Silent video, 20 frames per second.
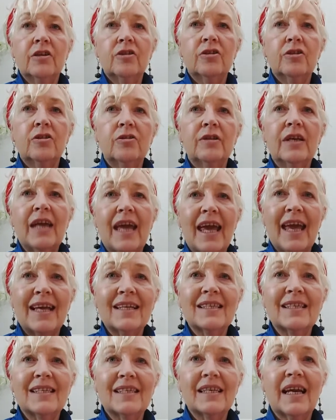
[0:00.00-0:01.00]
to the
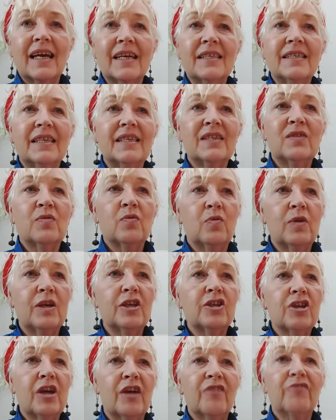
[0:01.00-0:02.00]
exercises
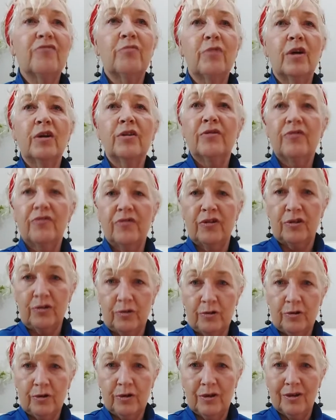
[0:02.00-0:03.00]
which have worked for
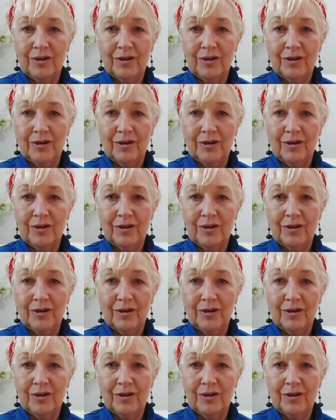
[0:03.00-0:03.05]
you.